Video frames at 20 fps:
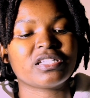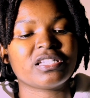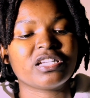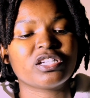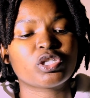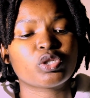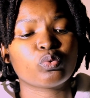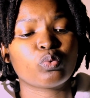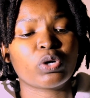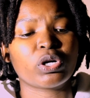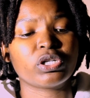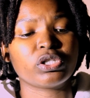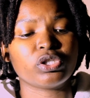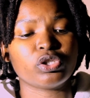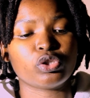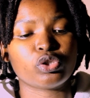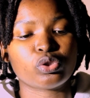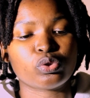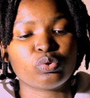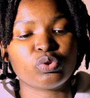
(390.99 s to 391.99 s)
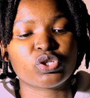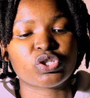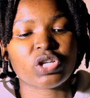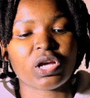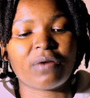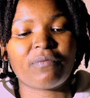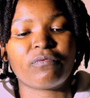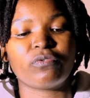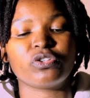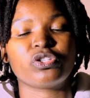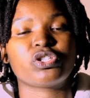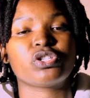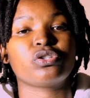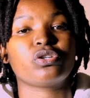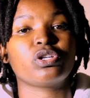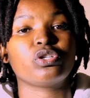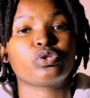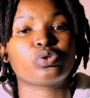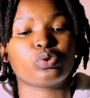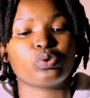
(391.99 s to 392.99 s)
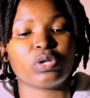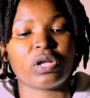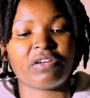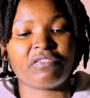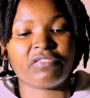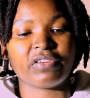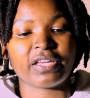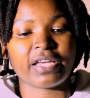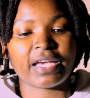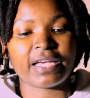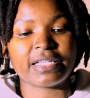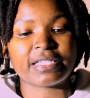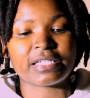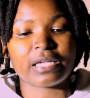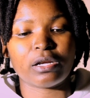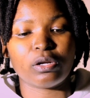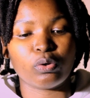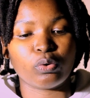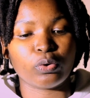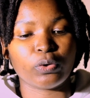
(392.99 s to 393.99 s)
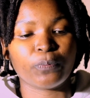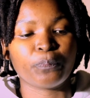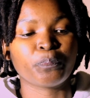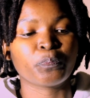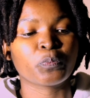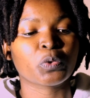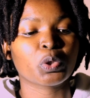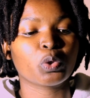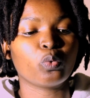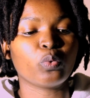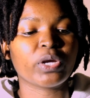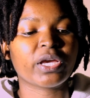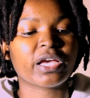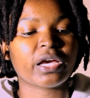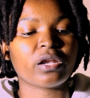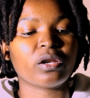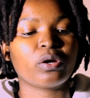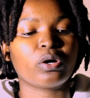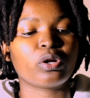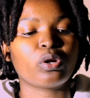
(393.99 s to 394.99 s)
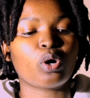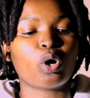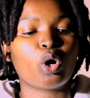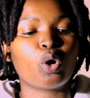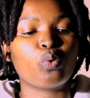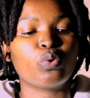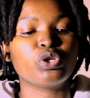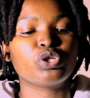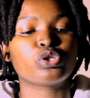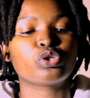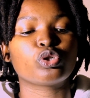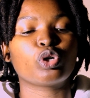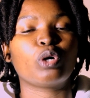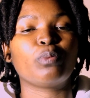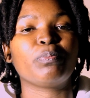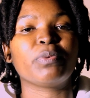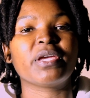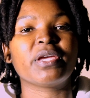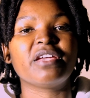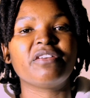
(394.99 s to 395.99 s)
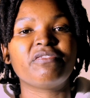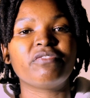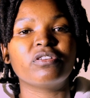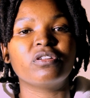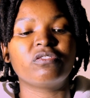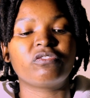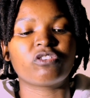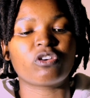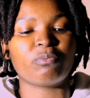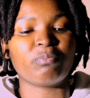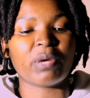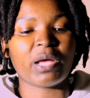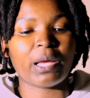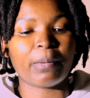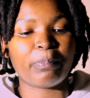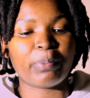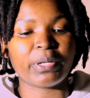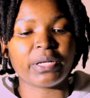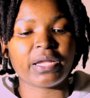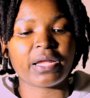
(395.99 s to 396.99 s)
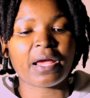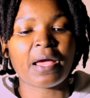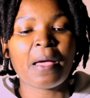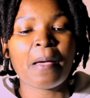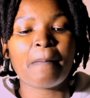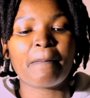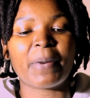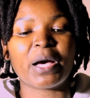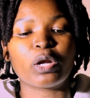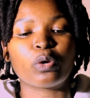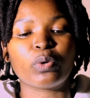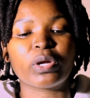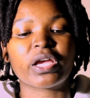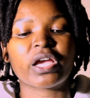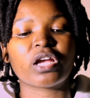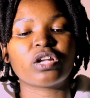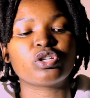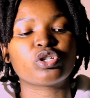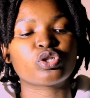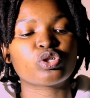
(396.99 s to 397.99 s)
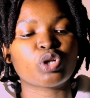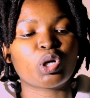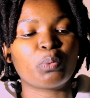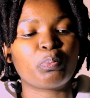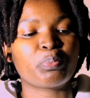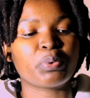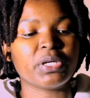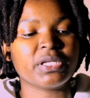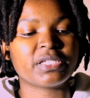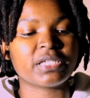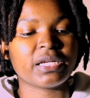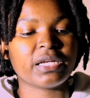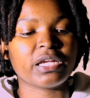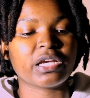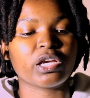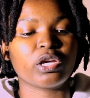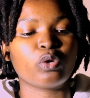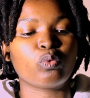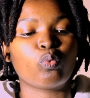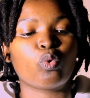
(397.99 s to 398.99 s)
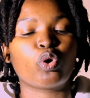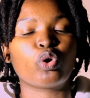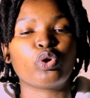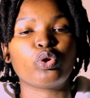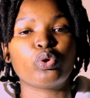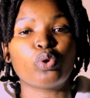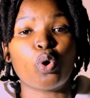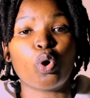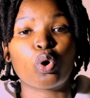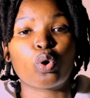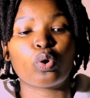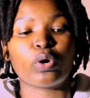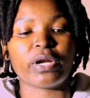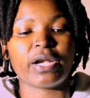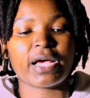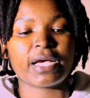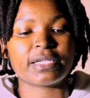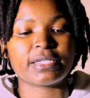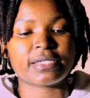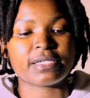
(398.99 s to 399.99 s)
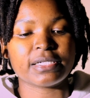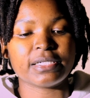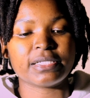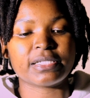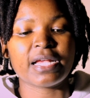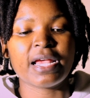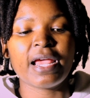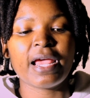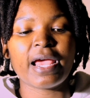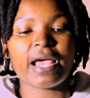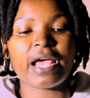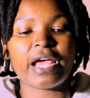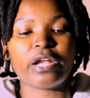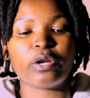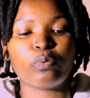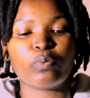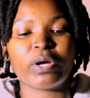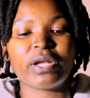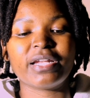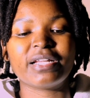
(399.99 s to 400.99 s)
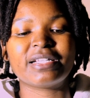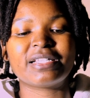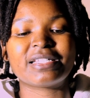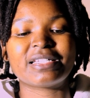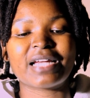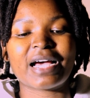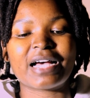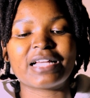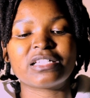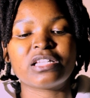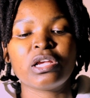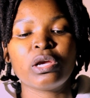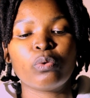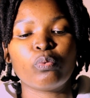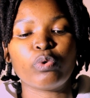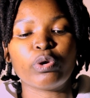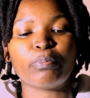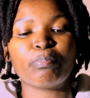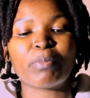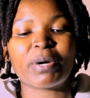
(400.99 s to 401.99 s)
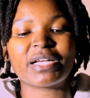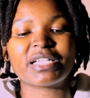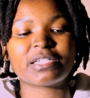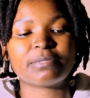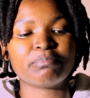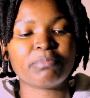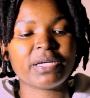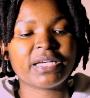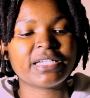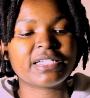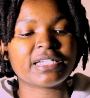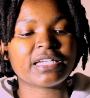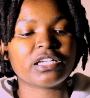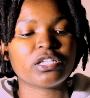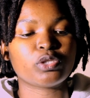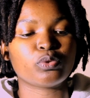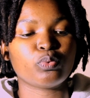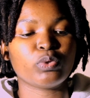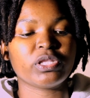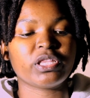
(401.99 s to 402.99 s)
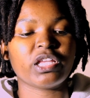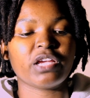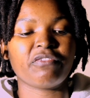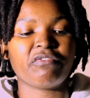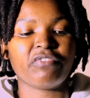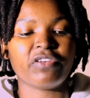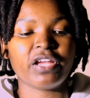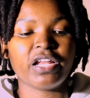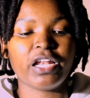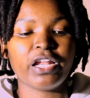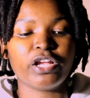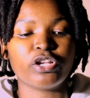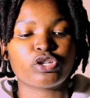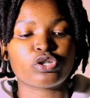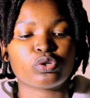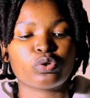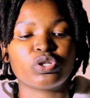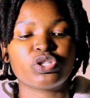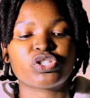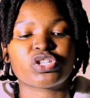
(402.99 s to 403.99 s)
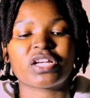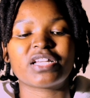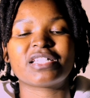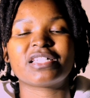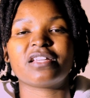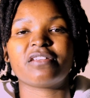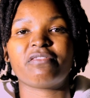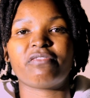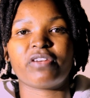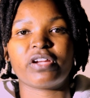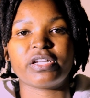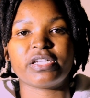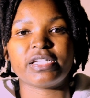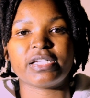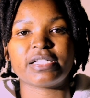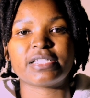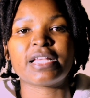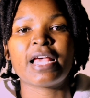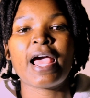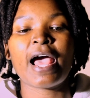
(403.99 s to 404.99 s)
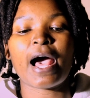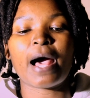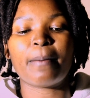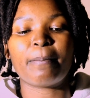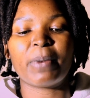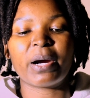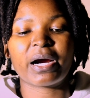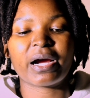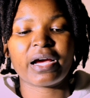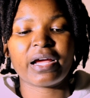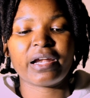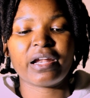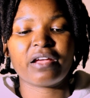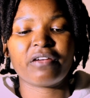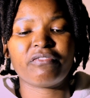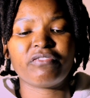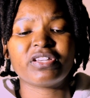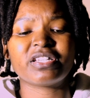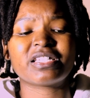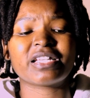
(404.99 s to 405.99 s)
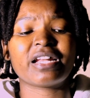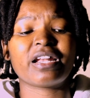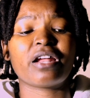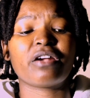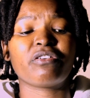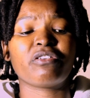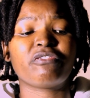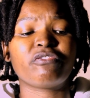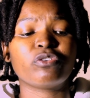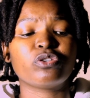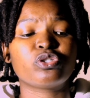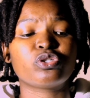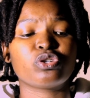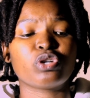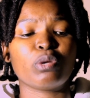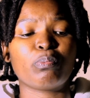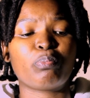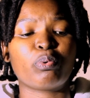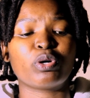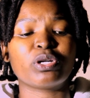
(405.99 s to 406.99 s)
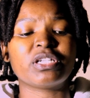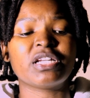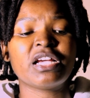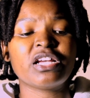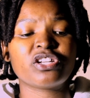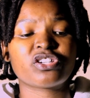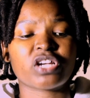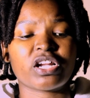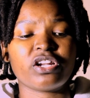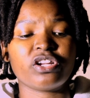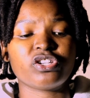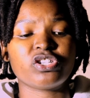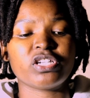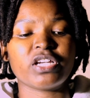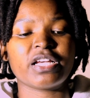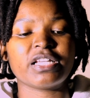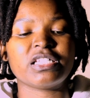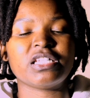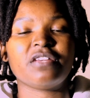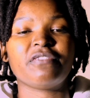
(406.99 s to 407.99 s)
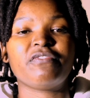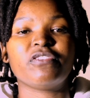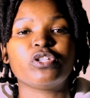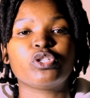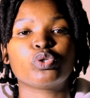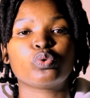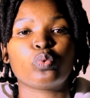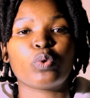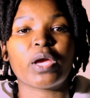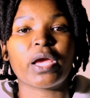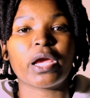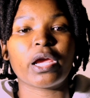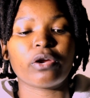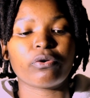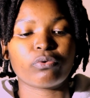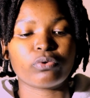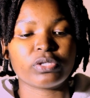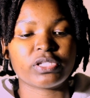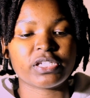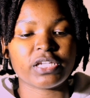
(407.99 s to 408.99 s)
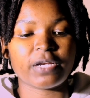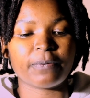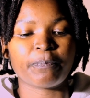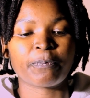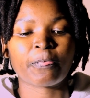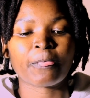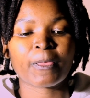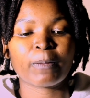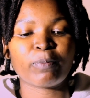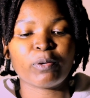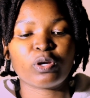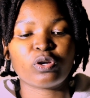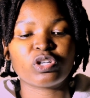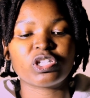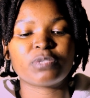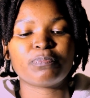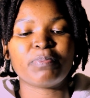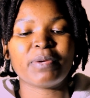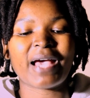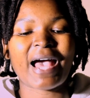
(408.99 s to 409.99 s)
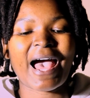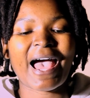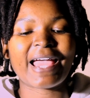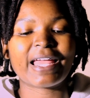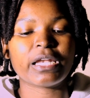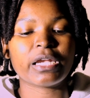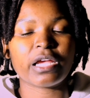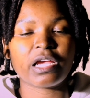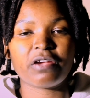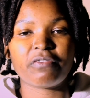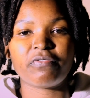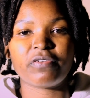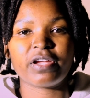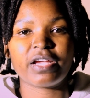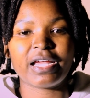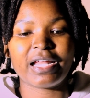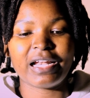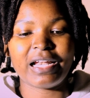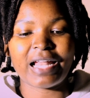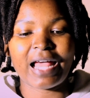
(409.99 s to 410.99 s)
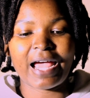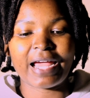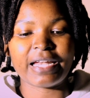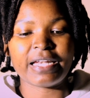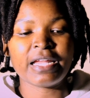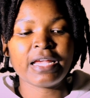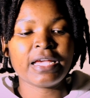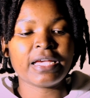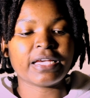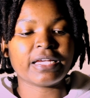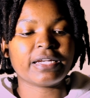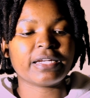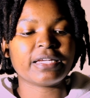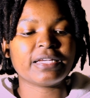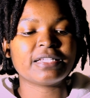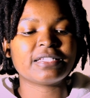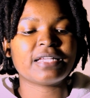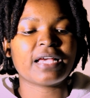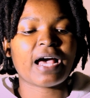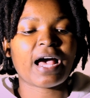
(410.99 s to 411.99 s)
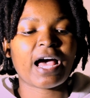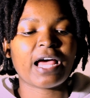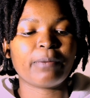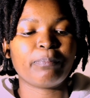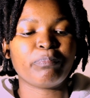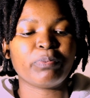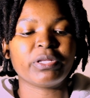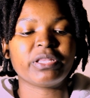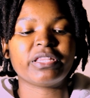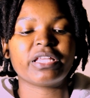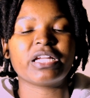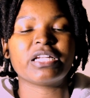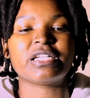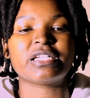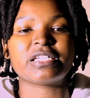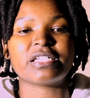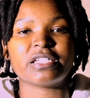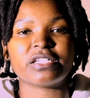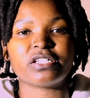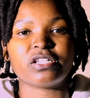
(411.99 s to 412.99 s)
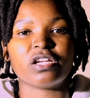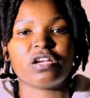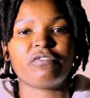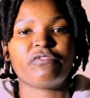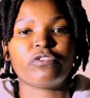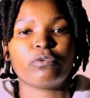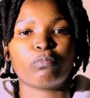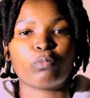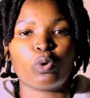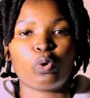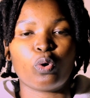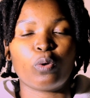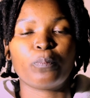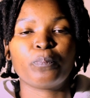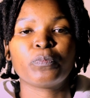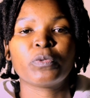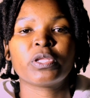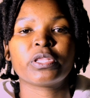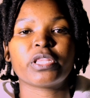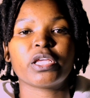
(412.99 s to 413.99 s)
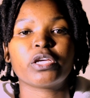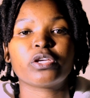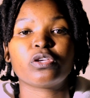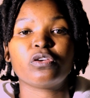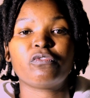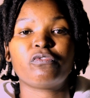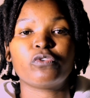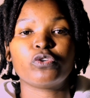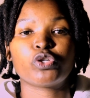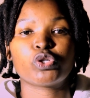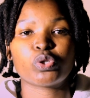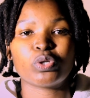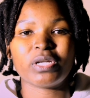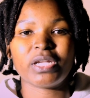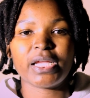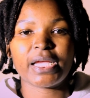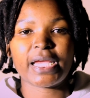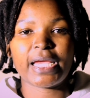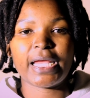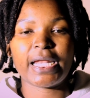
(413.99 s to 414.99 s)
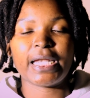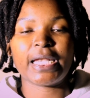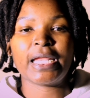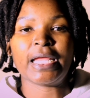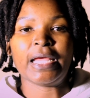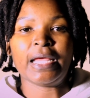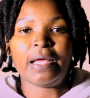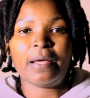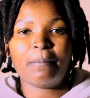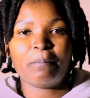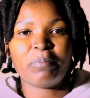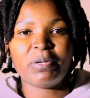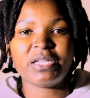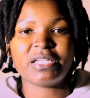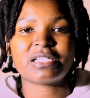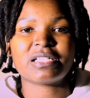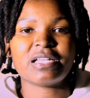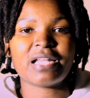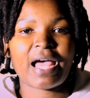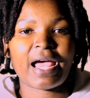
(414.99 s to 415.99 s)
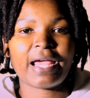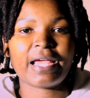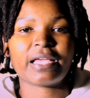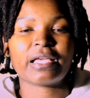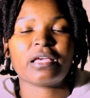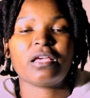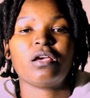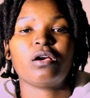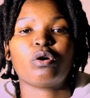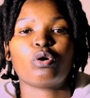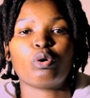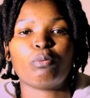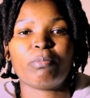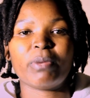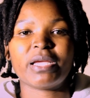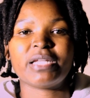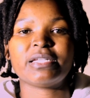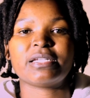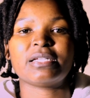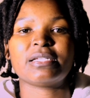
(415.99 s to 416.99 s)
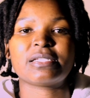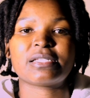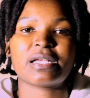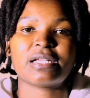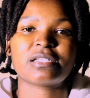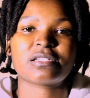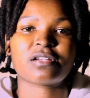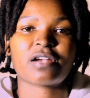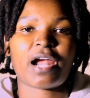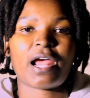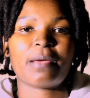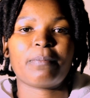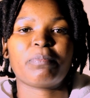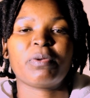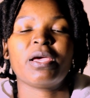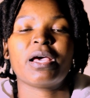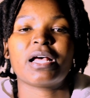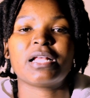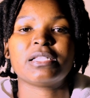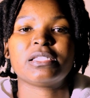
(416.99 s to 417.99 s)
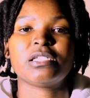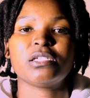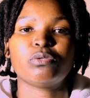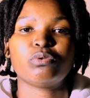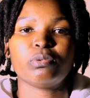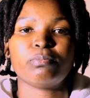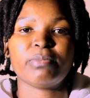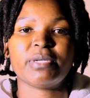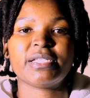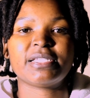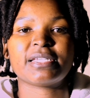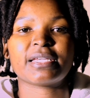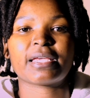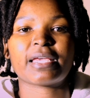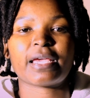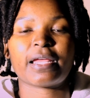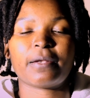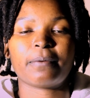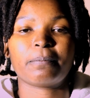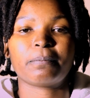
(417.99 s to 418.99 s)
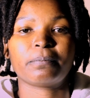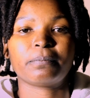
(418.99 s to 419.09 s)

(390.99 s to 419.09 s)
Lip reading: This world is too sharp for children to navigate alone. We cannot always stop evil from happening, but we can stop pretending it won't knock on our streets. And when it does, we must meet it with a village, not just a verdict. I'm a cannabis and I refuse to report tragedy as if it were a routine. Because behind every headline, it is a heartbeat that deserved more. Thank you for tuning in. Please like, comment and subscribe. Until we meet again.